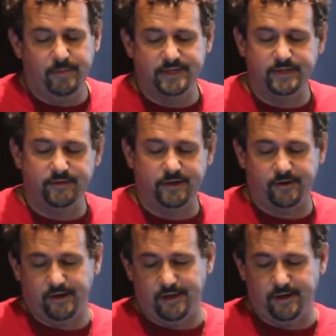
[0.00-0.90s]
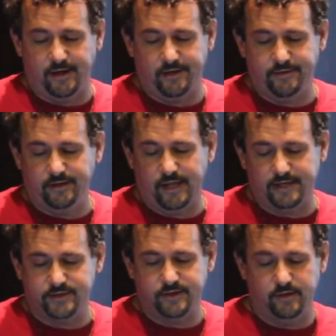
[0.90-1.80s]
mentioned
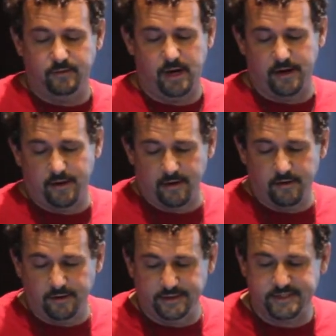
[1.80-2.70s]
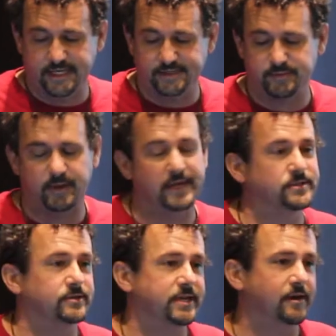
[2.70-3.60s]
theological, monarchical, and
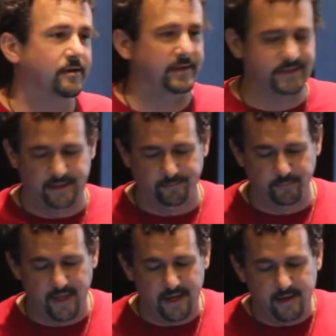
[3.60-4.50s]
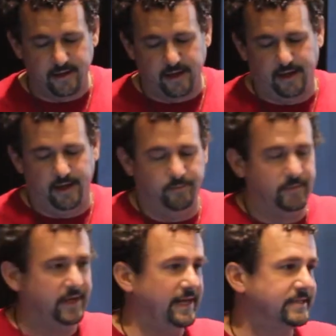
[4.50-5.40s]
state-sponsored terrorism.
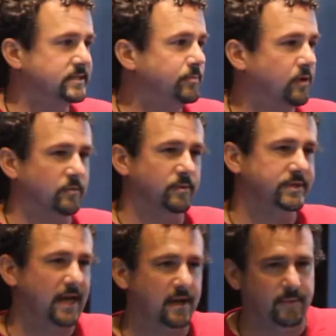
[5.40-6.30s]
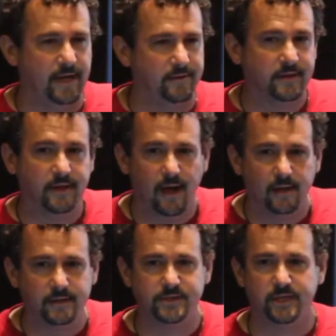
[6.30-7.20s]
And that's important when we talk about
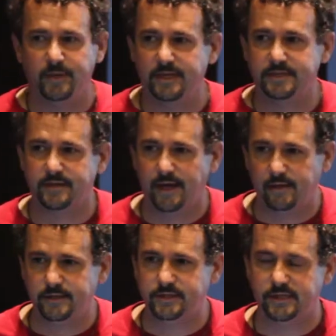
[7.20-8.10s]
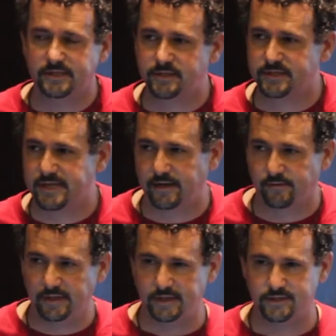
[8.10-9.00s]
theology, because theology is just not a
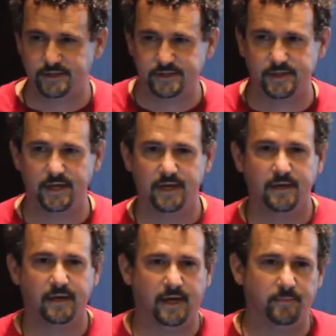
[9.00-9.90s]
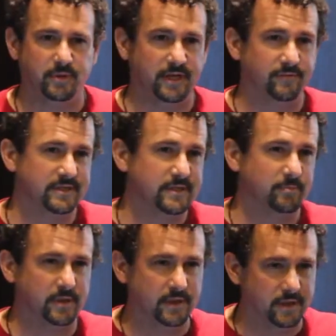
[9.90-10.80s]
religious belief, it's a
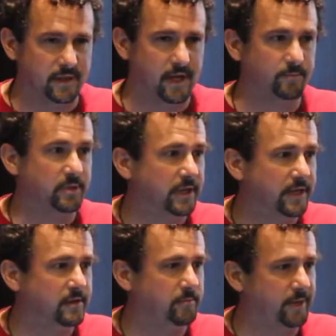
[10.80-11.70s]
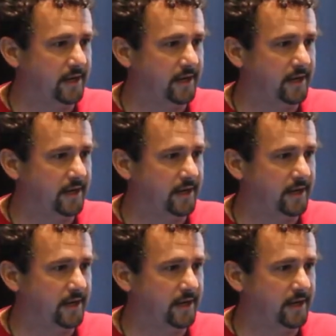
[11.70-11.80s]
political